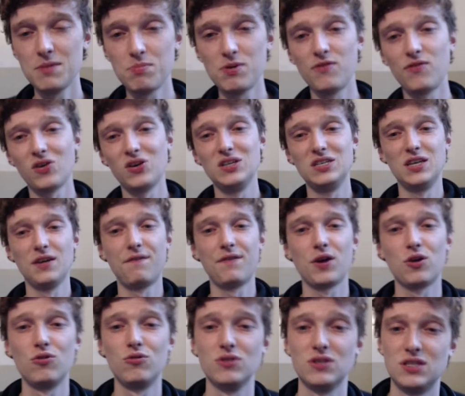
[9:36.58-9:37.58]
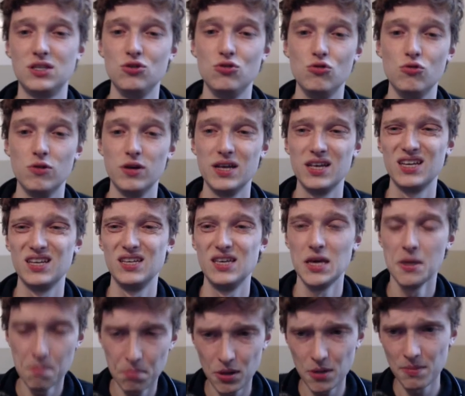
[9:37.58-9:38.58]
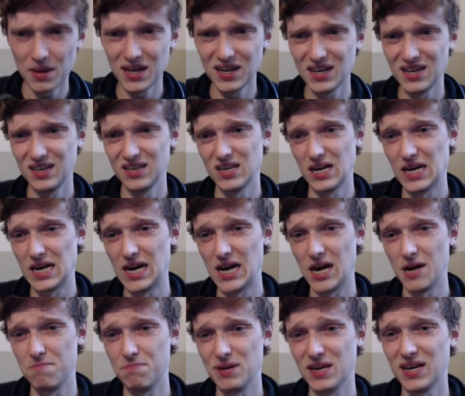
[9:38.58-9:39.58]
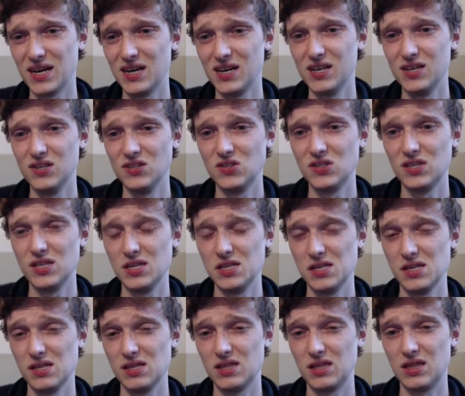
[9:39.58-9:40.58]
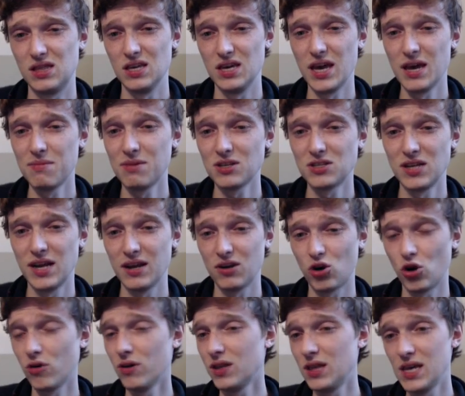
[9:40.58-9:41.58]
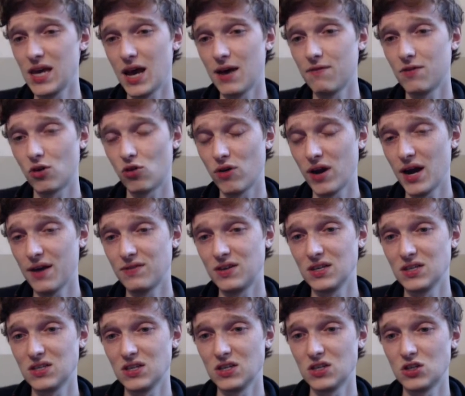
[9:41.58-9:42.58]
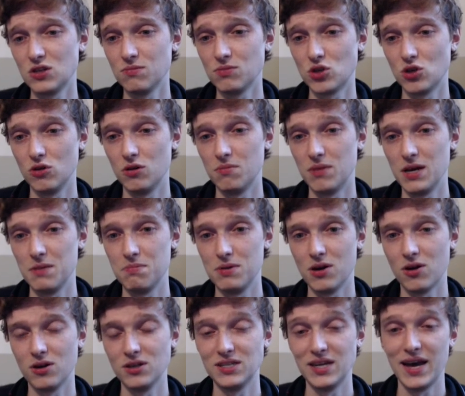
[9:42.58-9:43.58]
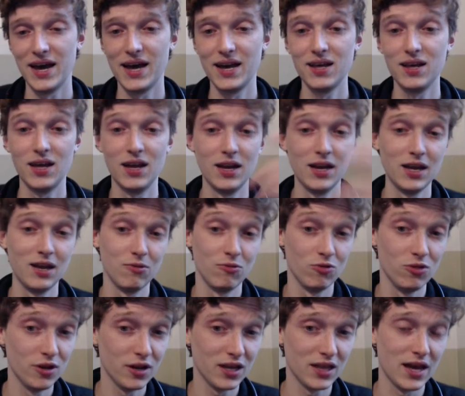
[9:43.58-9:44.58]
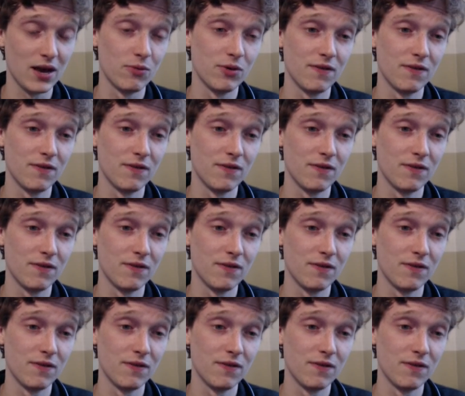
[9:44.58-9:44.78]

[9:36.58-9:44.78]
very difficult to implement because the game doesn't currently have a crafting system, so it might be hard to add it. And look at that,